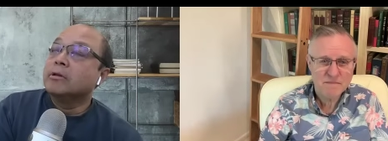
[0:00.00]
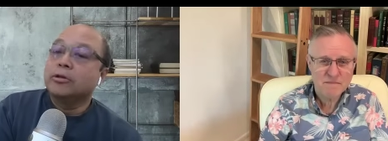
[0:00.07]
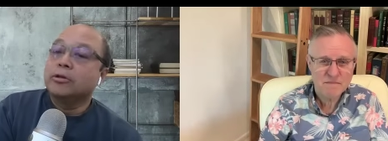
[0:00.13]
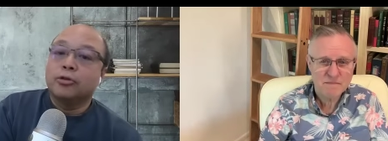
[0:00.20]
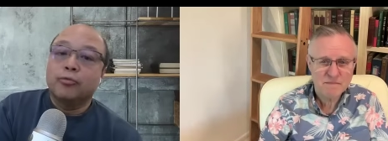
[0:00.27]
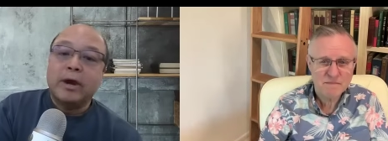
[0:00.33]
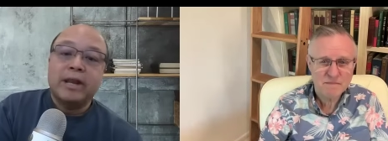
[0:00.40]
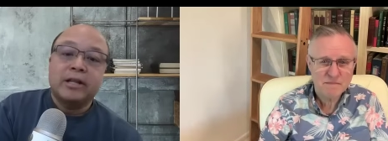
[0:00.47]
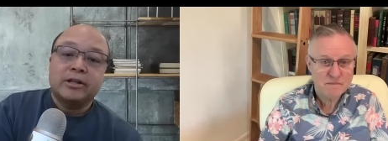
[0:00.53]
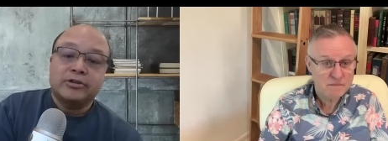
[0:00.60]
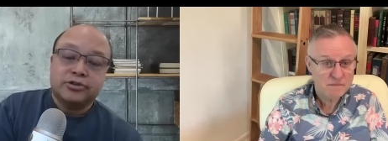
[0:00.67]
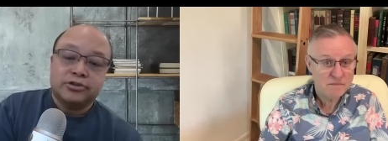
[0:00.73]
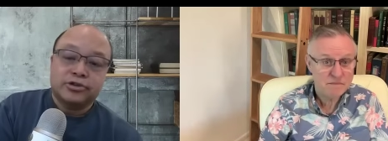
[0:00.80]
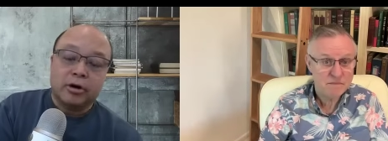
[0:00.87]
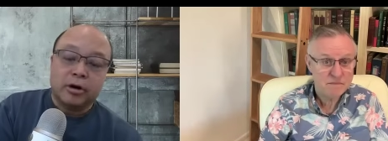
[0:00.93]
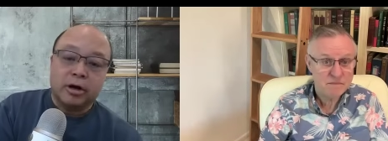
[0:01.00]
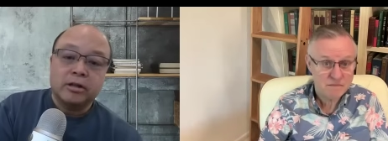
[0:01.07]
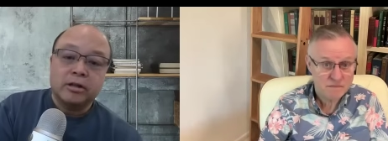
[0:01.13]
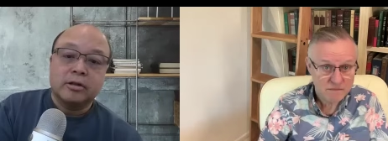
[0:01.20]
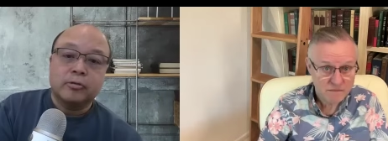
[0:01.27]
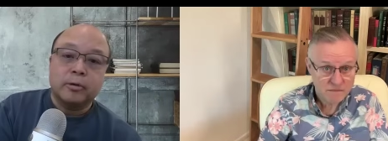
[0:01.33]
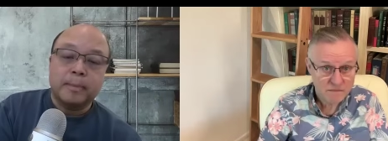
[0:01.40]
Speaker 1: the ratings
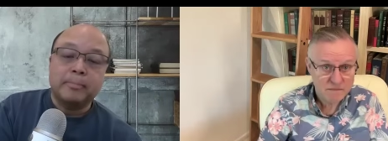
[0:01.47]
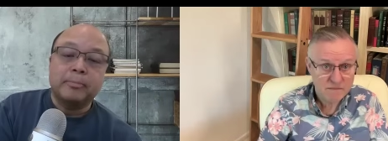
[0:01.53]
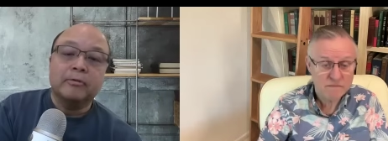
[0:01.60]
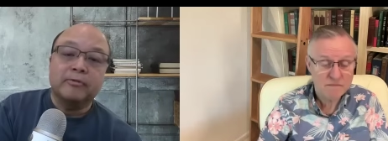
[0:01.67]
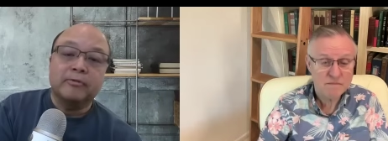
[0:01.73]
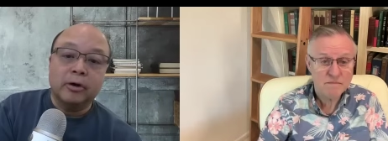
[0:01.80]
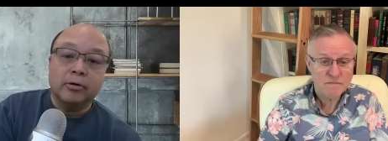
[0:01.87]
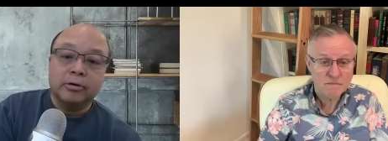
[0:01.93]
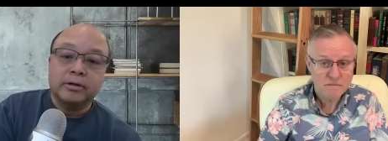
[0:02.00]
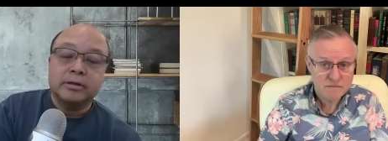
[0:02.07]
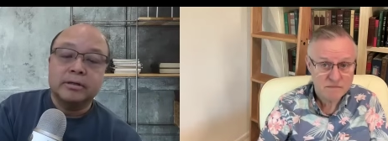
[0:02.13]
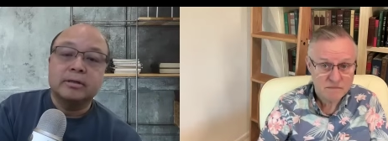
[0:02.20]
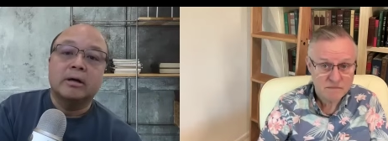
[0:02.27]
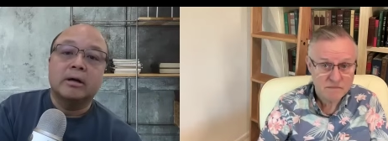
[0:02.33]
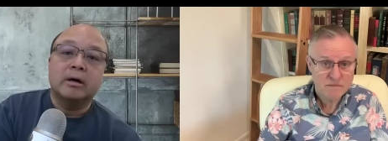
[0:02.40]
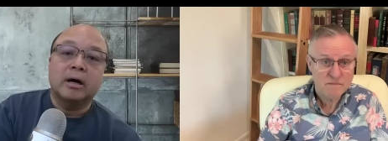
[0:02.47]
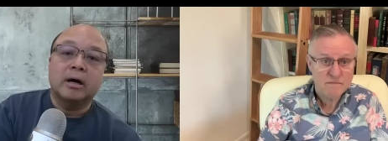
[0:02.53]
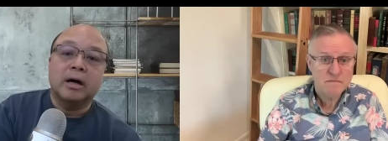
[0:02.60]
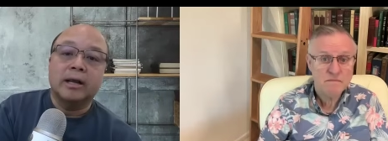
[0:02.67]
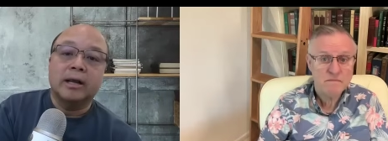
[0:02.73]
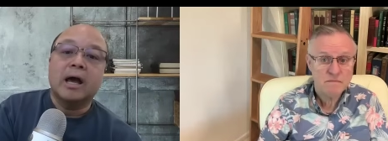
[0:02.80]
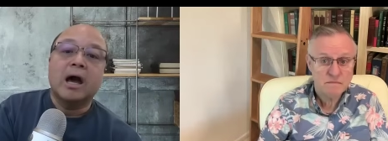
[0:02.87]
charts where people vote
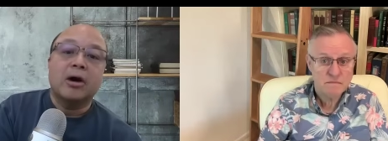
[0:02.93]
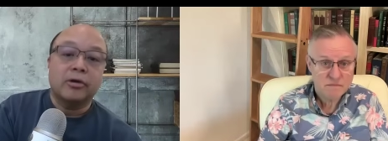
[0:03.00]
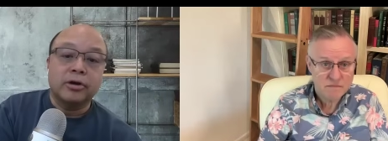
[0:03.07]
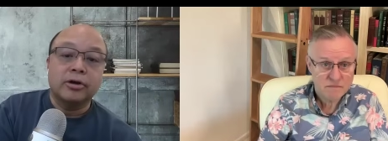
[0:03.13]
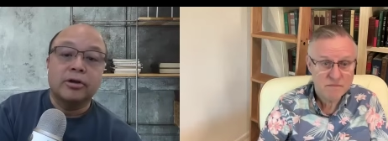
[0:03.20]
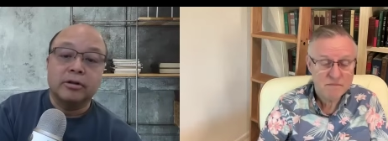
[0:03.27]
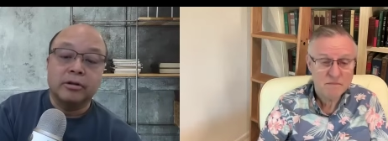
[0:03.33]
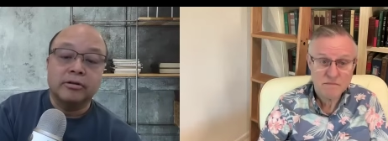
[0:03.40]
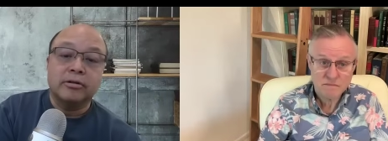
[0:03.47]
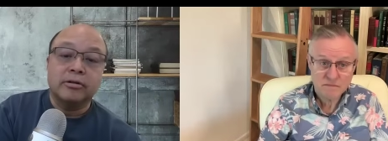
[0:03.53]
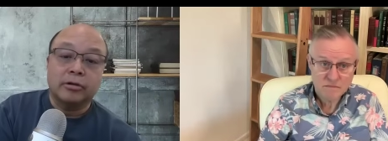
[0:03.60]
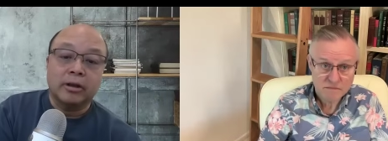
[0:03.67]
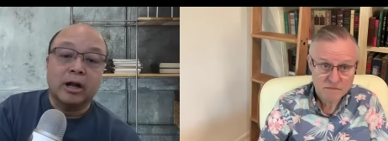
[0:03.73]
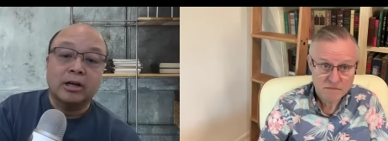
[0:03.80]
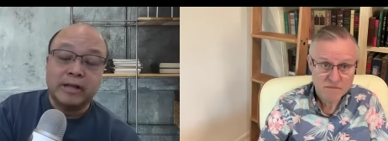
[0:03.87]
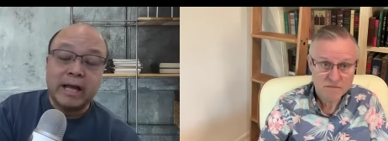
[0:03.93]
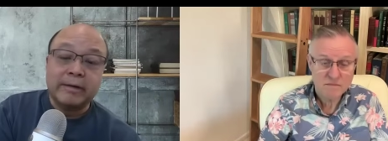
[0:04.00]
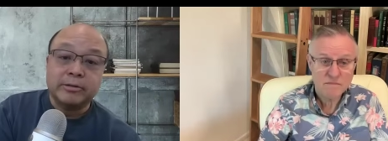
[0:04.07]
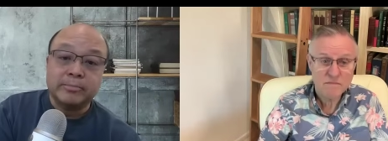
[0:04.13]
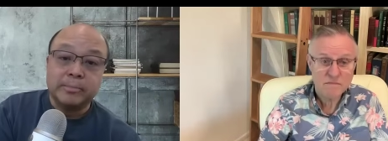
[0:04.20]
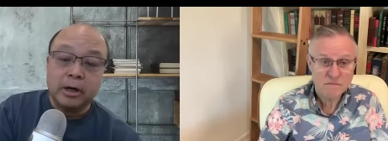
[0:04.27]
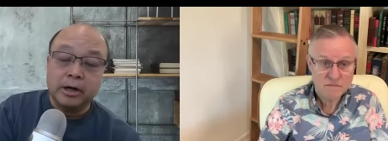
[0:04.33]
on how good is your large
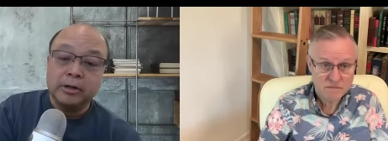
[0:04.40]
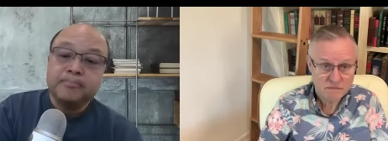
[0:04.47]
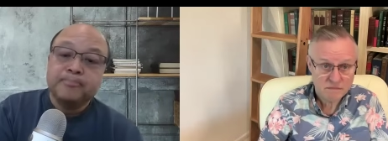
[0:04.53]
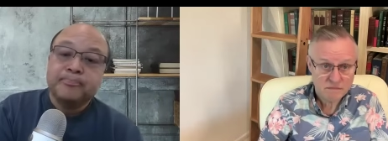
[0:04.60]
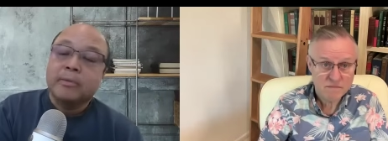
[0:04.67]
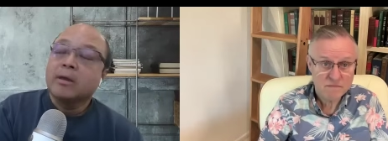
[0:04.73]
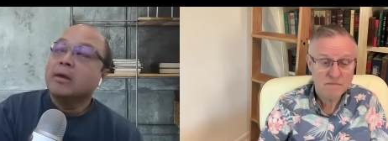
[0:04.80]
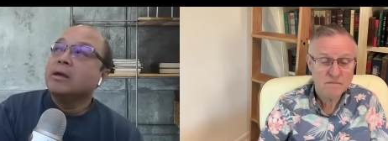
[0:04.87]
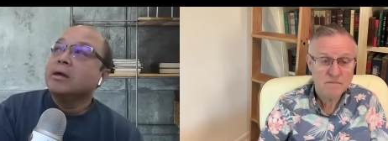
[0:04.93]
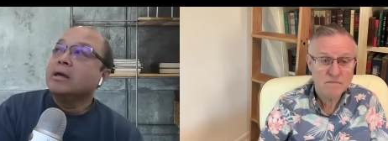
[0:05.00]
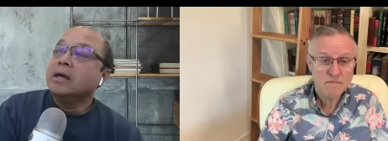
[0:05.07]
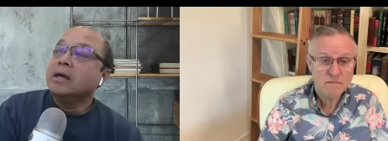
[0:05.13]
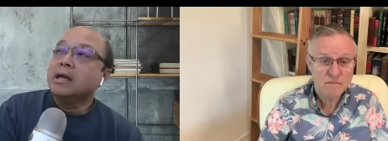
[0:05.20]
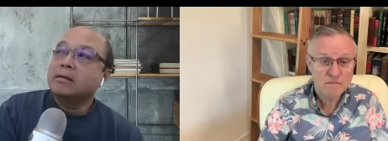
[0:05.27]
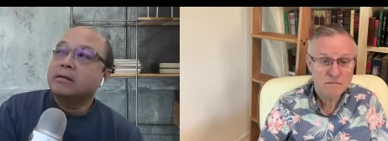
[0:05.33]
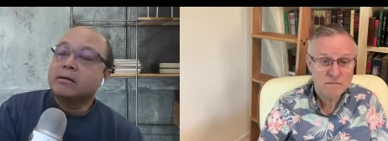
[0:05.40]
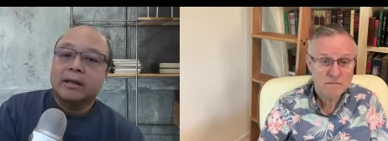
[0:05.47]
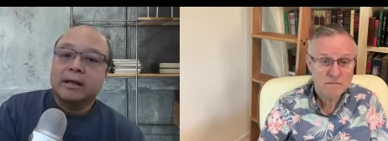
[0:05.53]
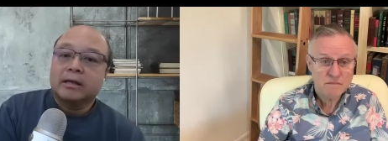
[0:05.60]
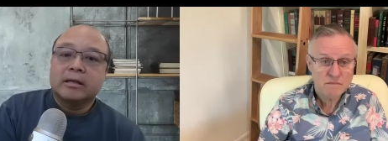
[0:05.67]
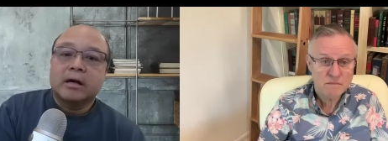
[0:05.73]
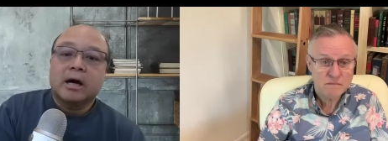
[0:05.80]
language model, it's
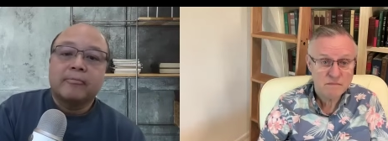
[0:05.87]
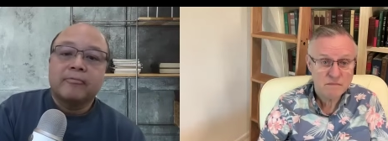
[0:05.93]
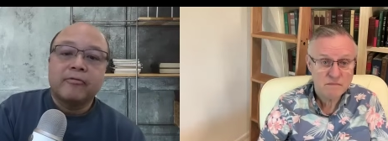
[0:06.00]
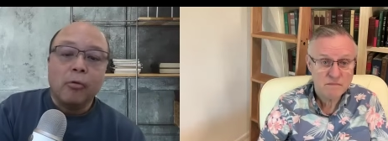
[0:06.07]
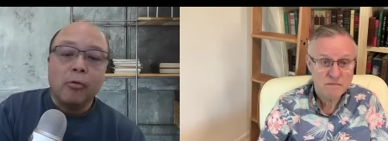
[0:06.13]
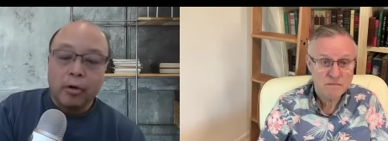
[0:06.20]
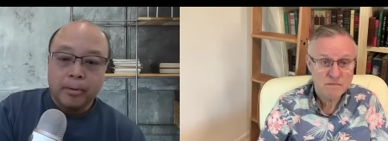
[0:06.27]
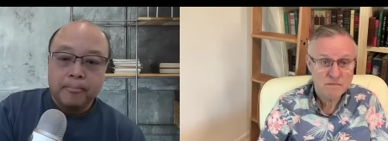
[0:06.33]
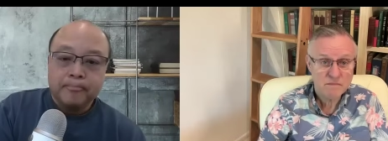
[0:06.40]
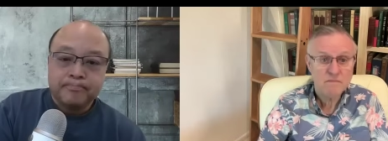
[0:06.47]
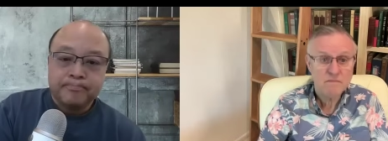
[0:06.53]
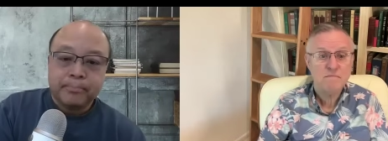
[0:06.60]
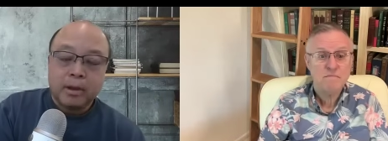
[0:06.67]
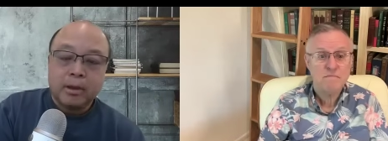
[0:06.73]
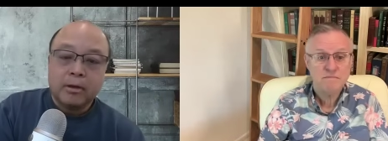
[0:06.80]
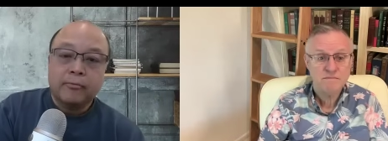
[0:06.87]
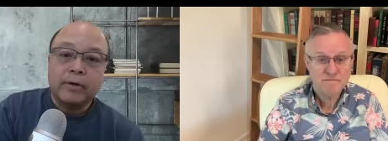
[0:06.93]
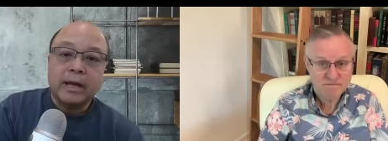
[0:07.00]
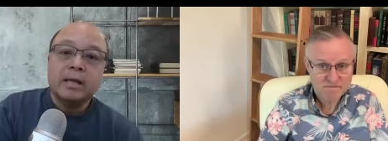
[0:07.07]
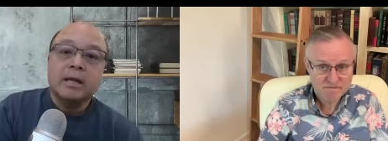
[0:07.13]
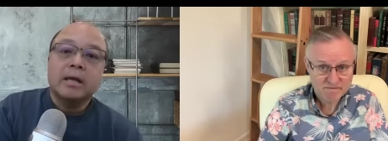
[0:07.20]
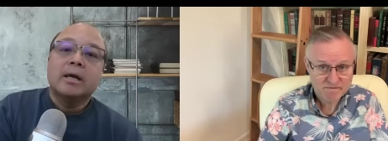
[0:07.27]
like top four,
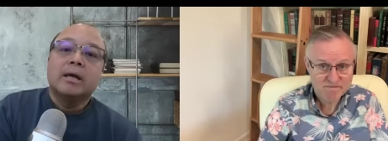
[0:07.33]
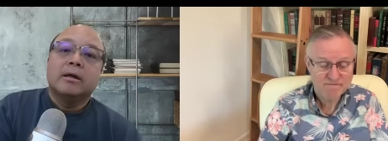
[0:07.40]
right?